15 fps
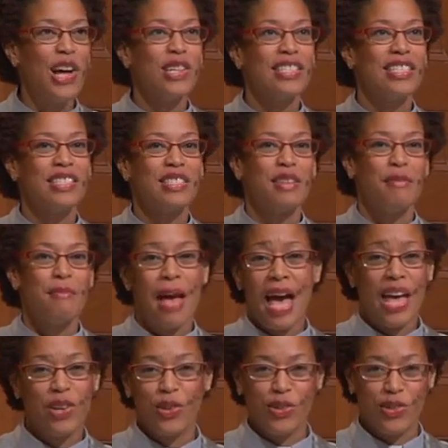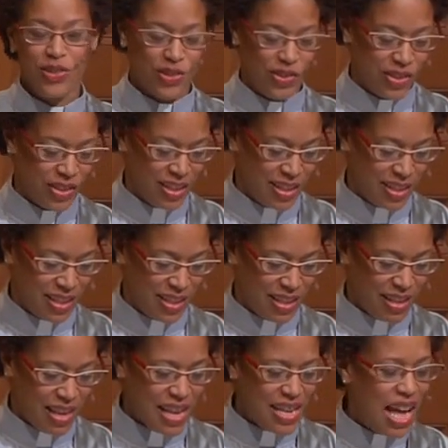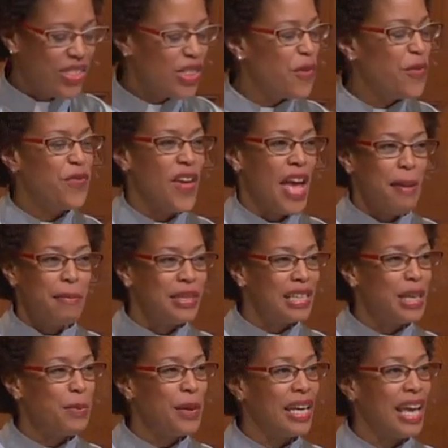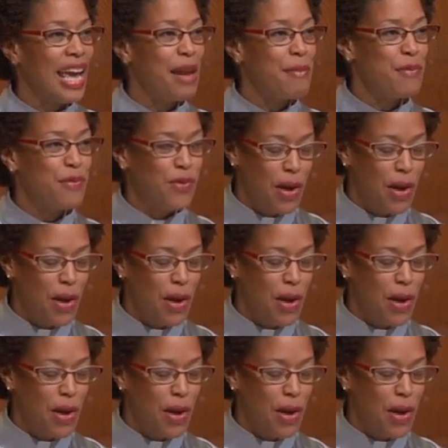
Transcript: else matters. Not the family we came